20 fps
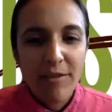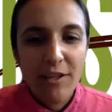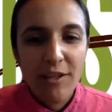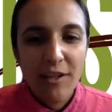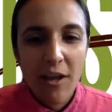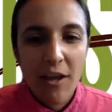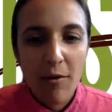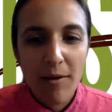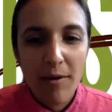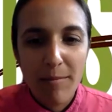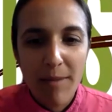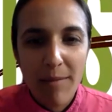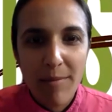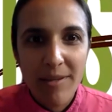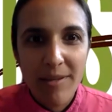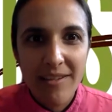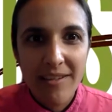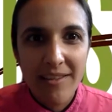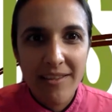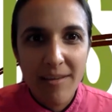to go like maybe
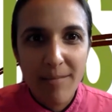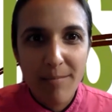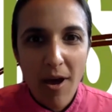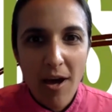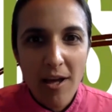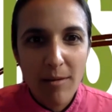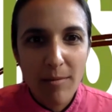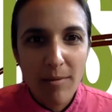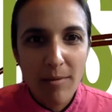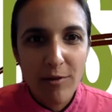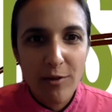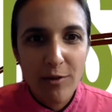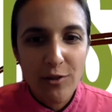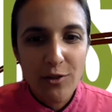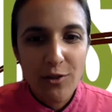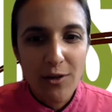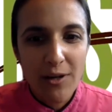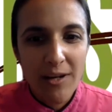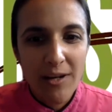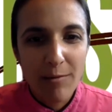to the bottom of your
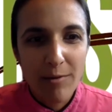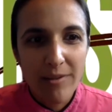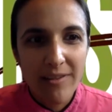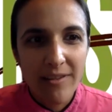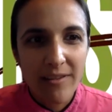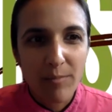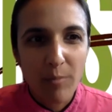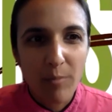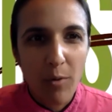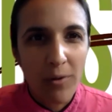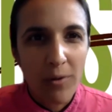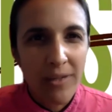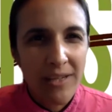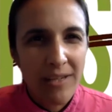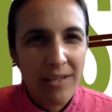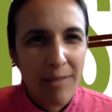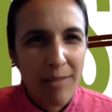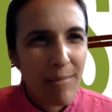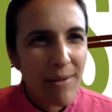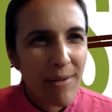screen where it says polling
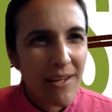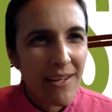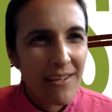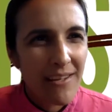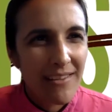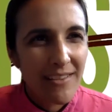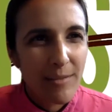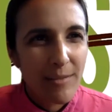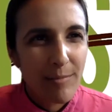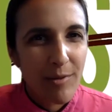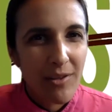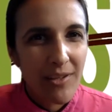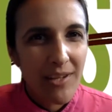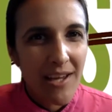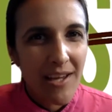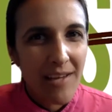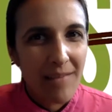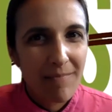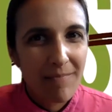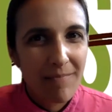maybe to pull it
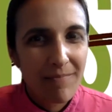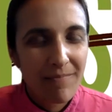up.